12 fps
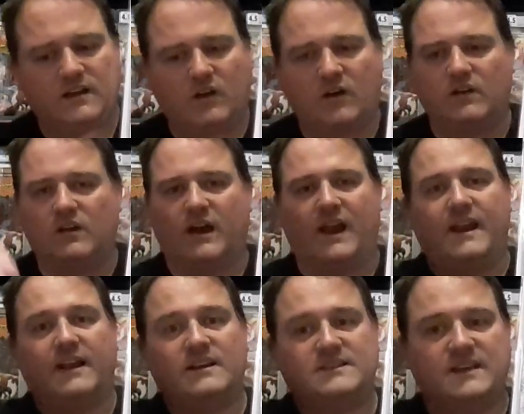gotten like a
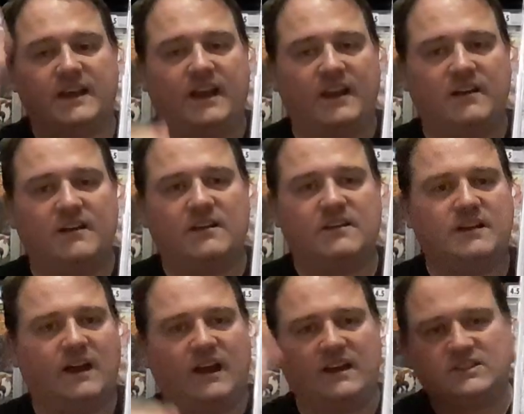guillotine
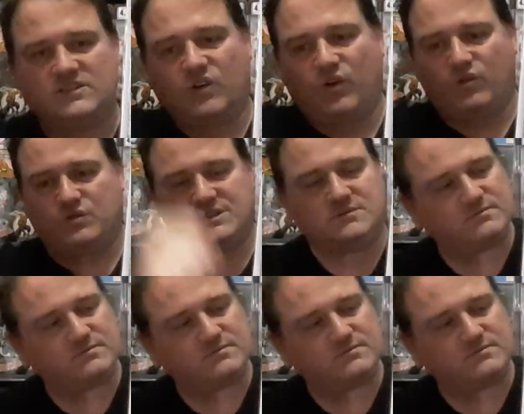and just gone."